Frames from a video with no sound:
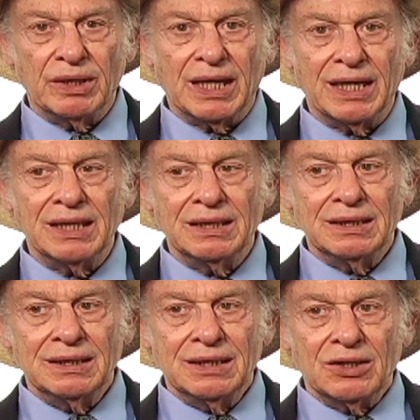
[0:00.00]
But I
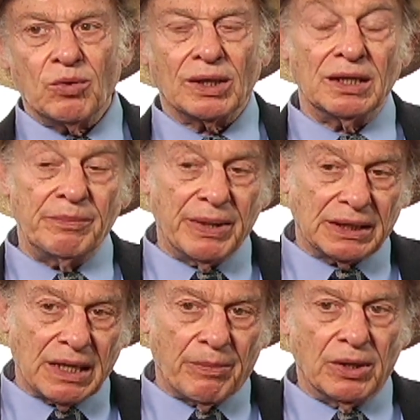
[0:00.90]
quickly
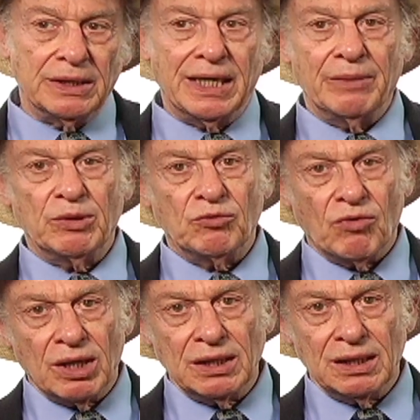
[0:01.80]
picked up on Damon
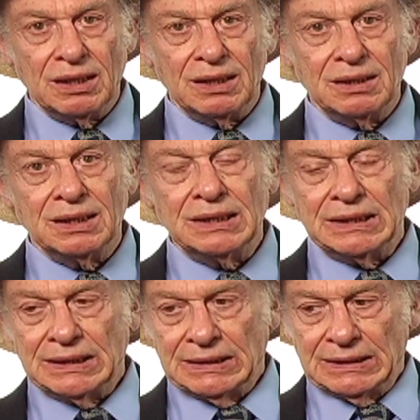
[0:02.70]
Runyon and
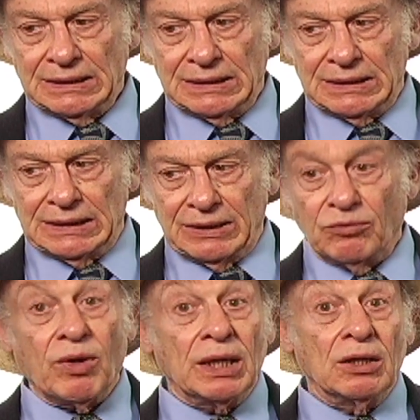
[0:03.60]

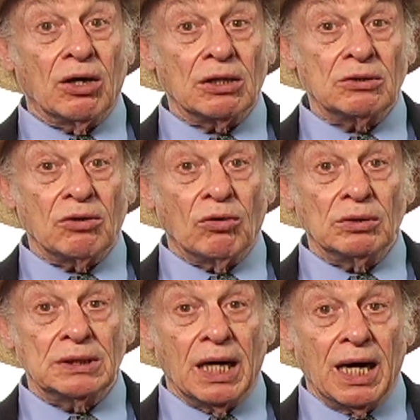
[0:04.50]
Ring Lardner,
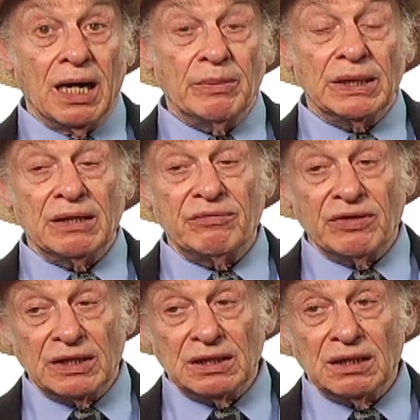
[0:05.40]
old time, and then
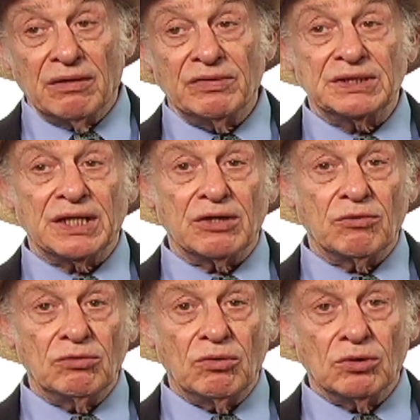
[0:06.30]
fell in love as I
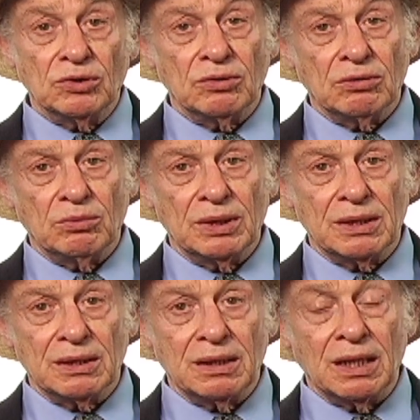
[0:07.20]
grew older with
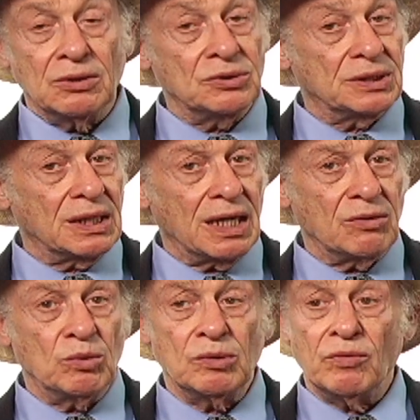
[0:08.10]
others that I
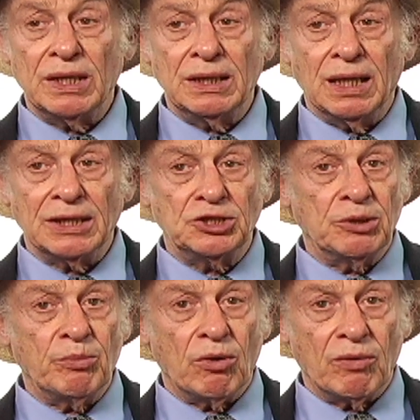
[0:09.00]
would read, like
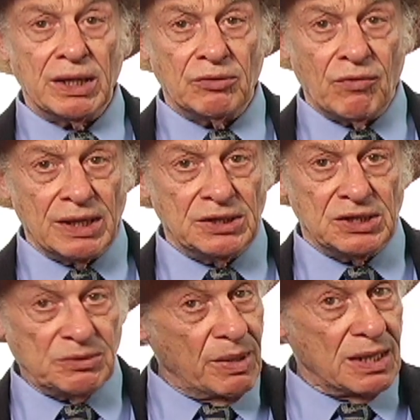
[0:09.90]
Jim Murray and Red
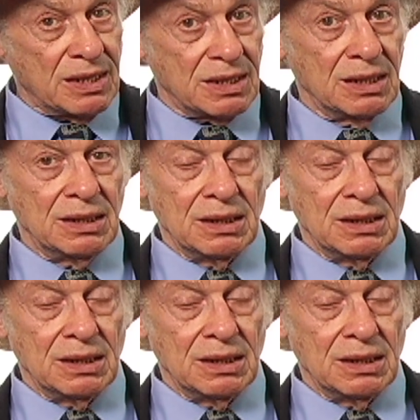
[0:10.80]
Smith.